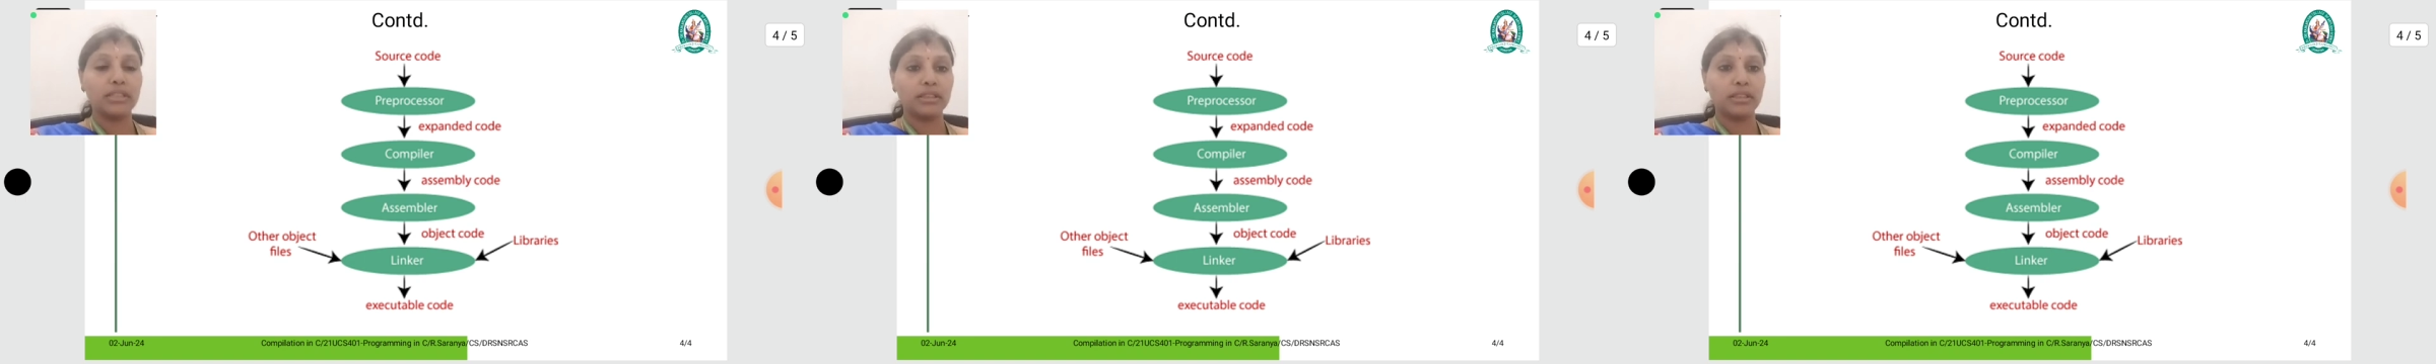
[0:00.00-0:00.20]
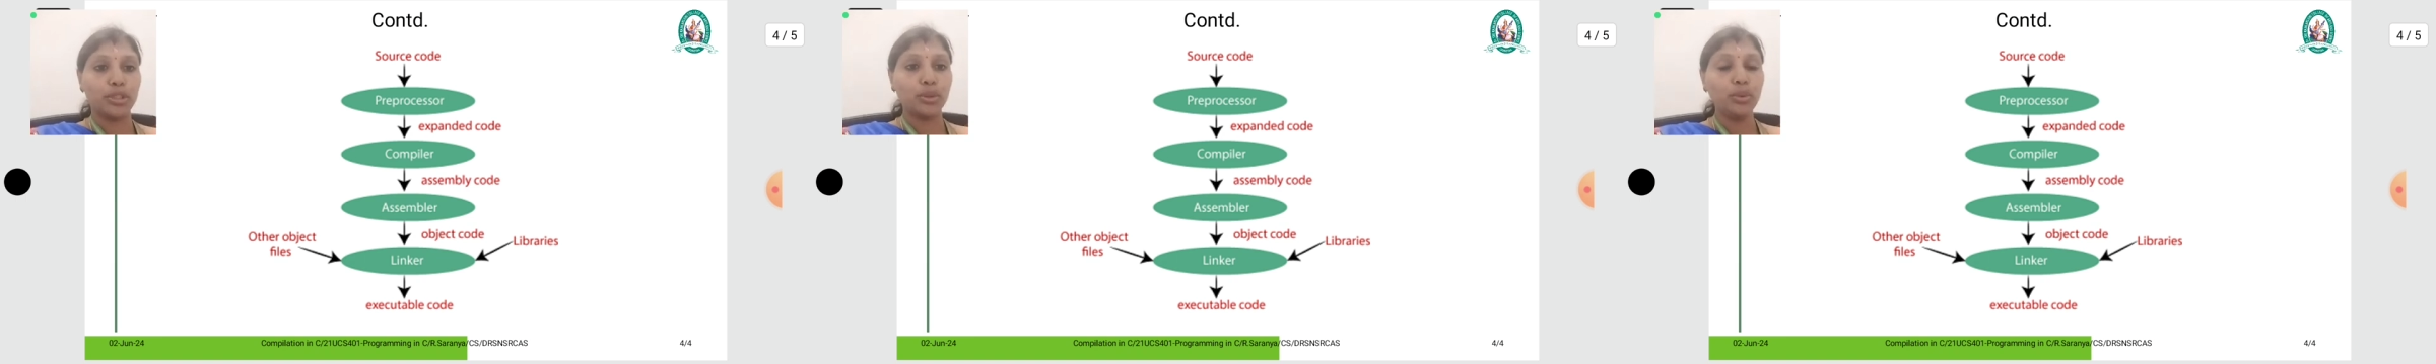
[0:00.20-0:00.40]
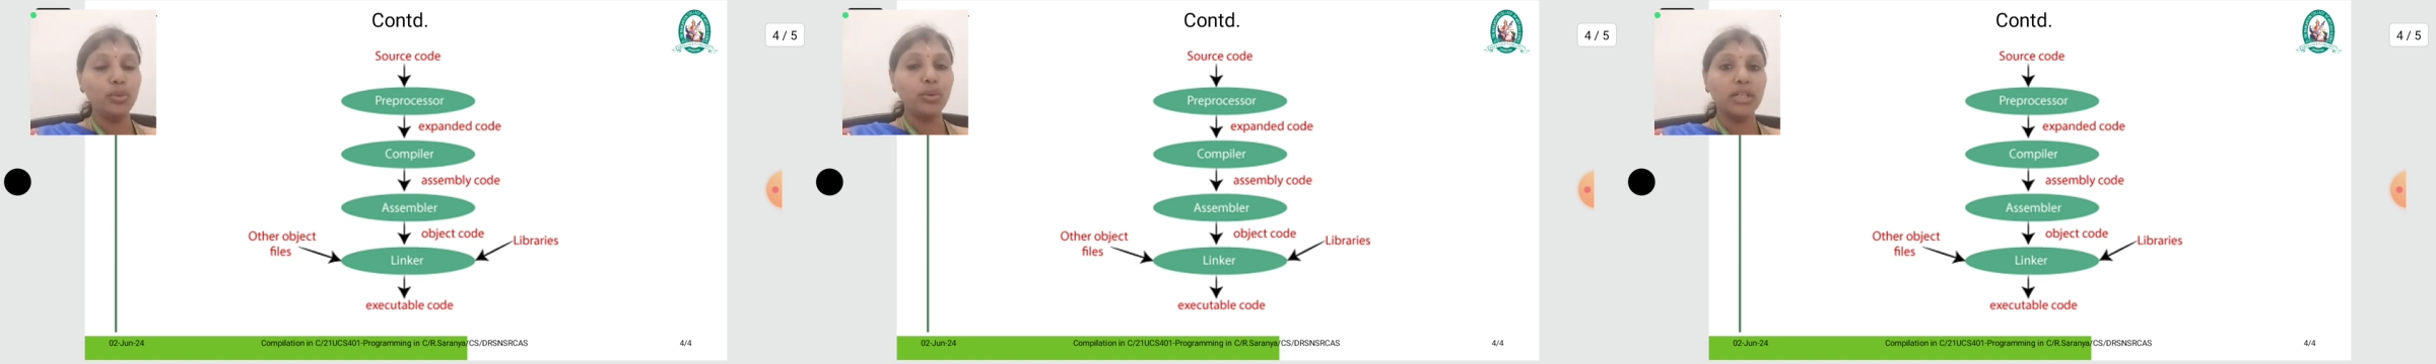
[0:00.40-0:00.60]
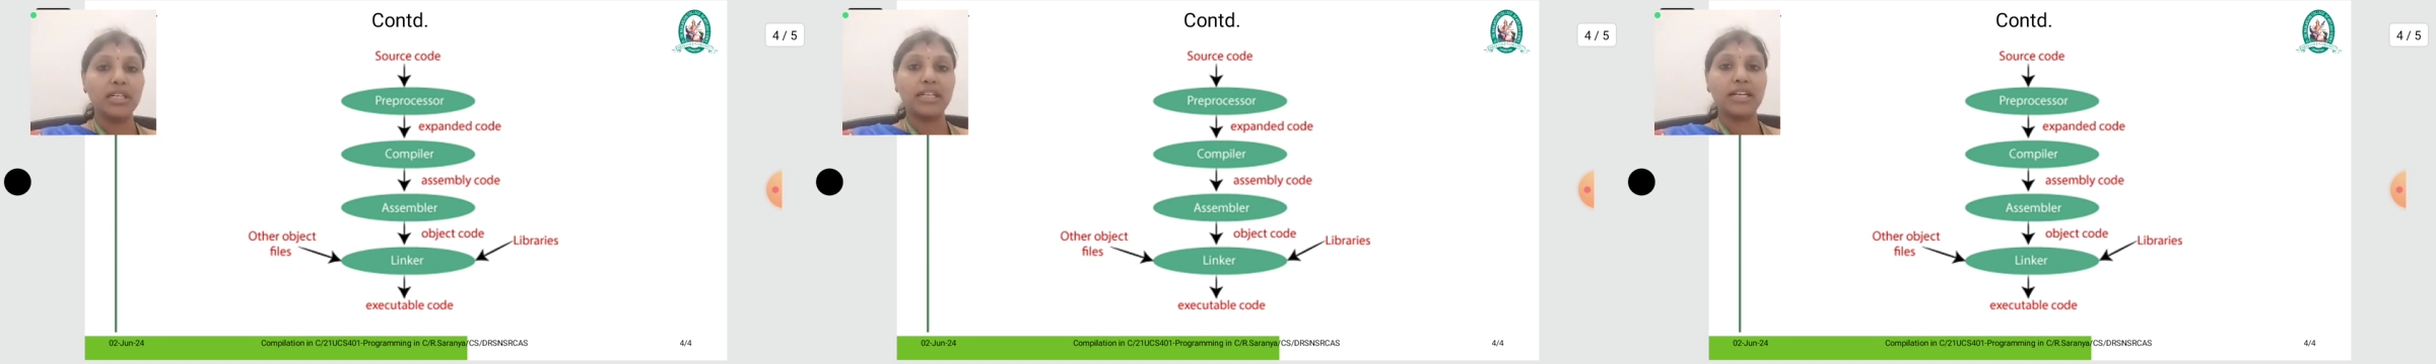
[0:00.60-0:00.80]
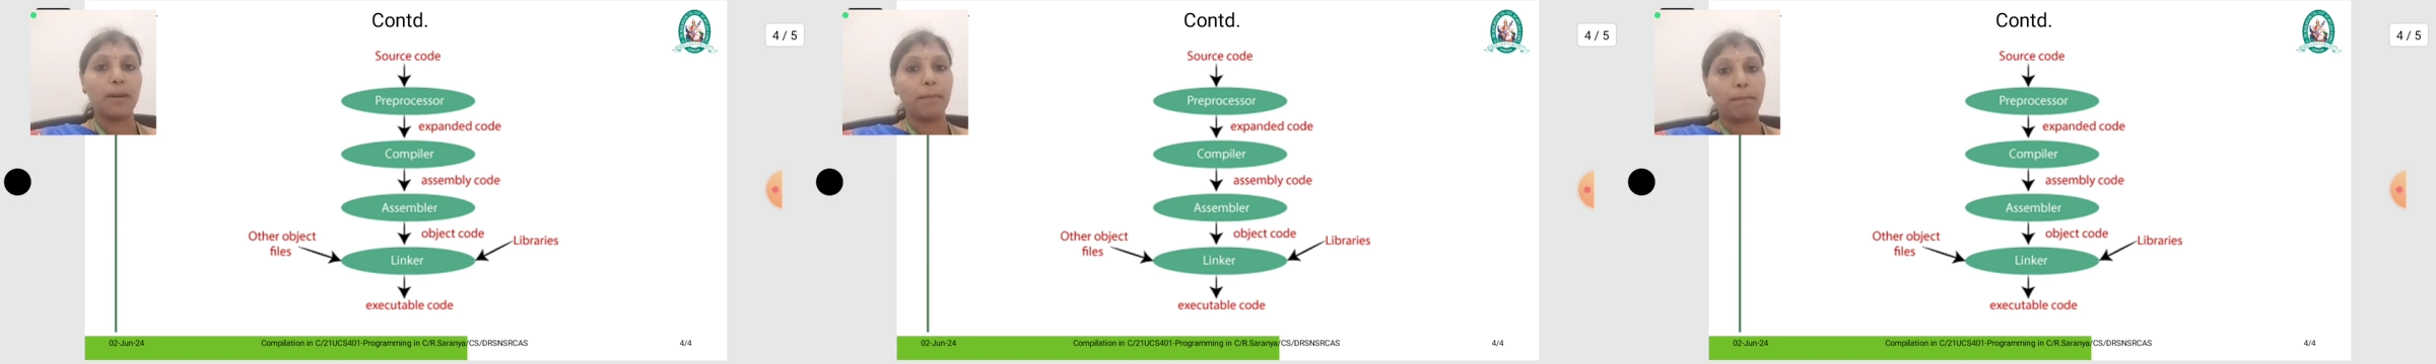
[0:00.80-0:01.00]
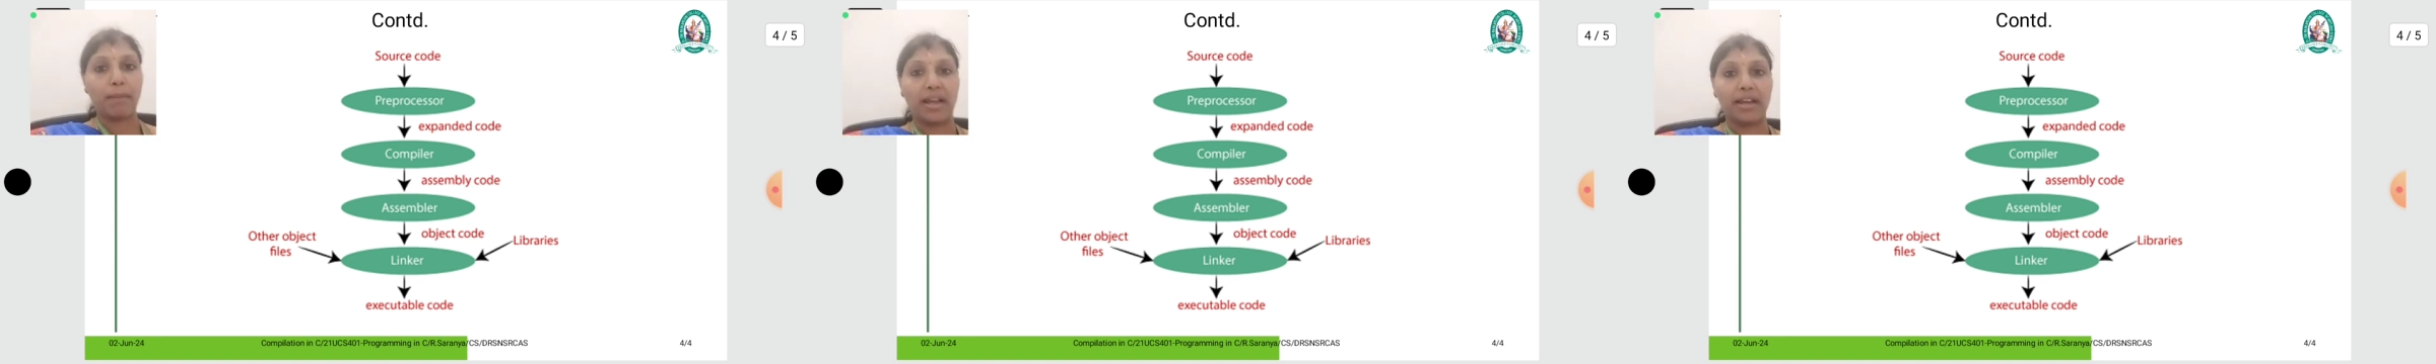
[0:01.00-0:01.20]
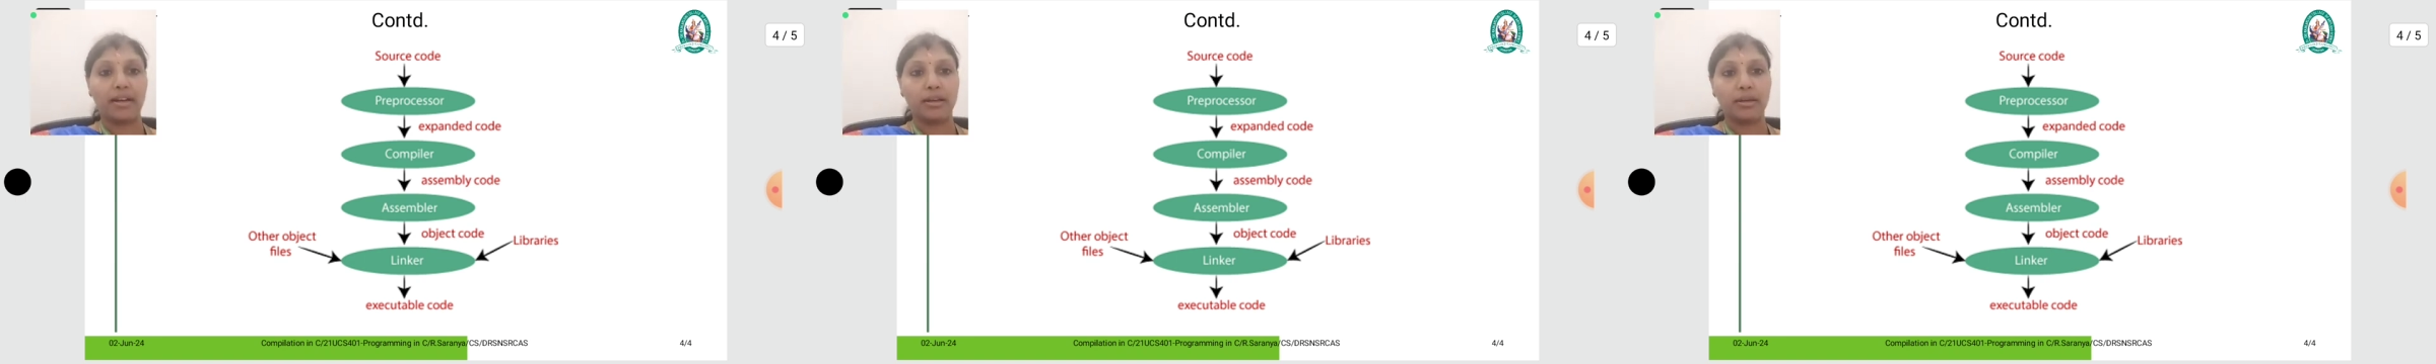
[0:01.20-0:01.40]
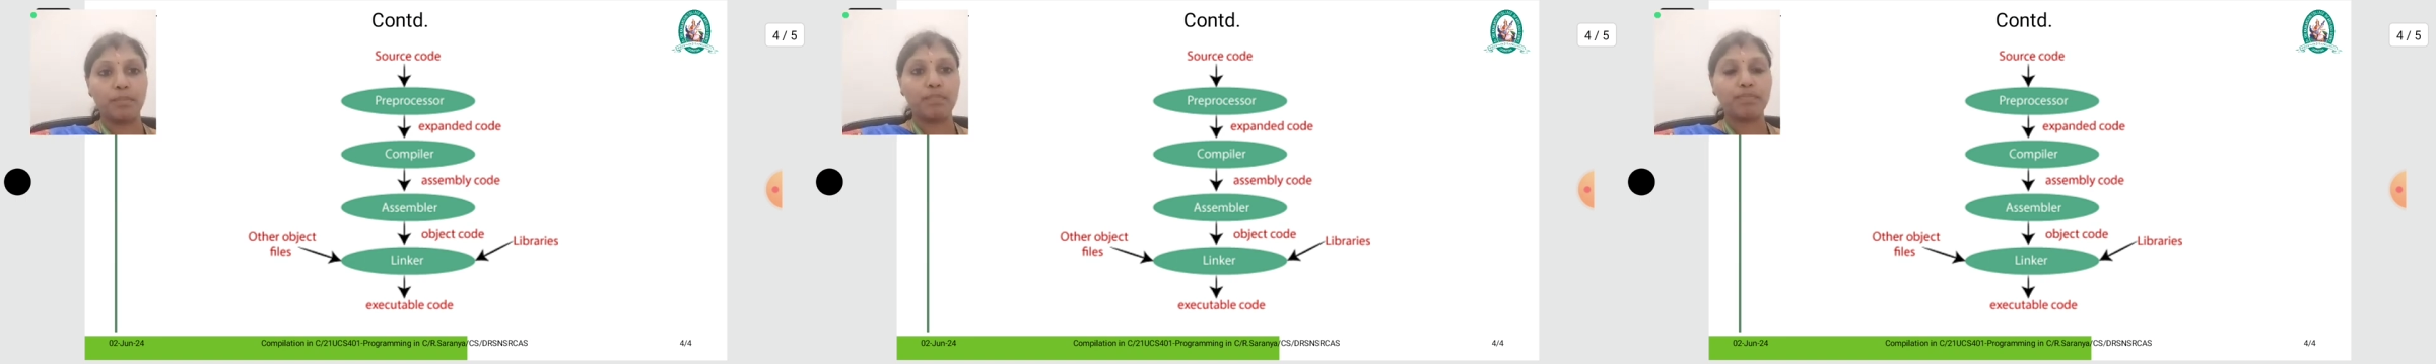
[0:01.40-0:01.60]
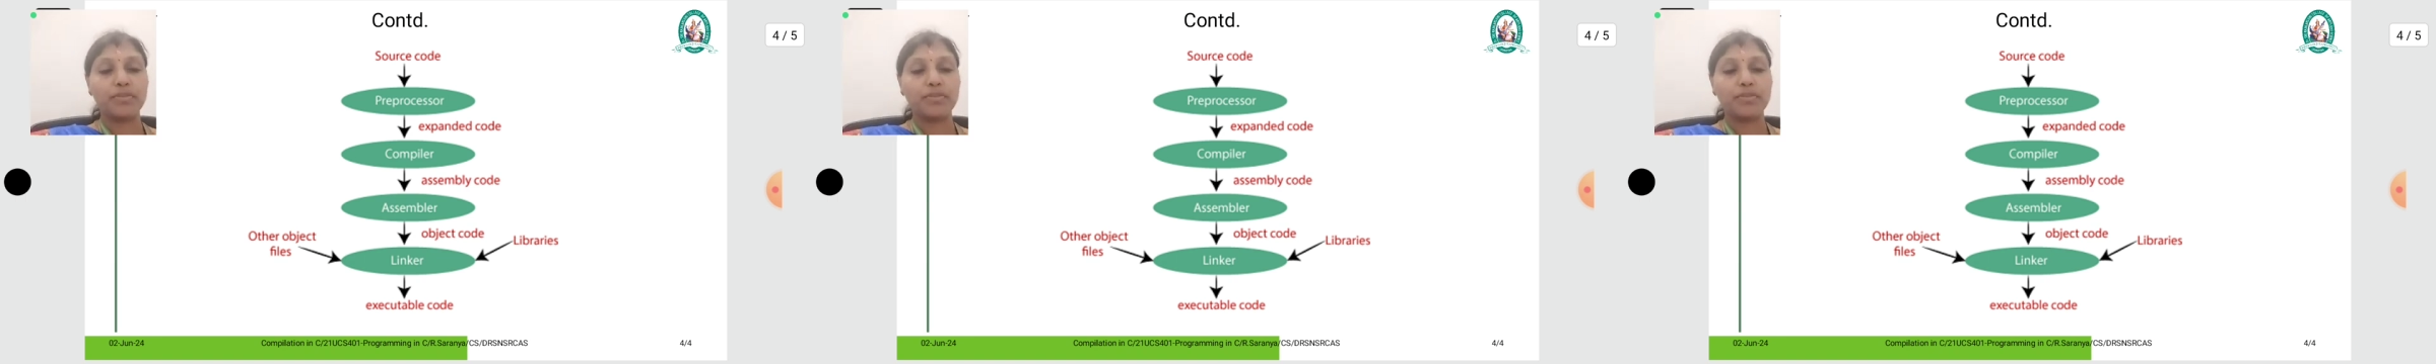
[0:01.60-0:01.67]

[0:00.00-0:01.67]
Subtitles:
into compiler.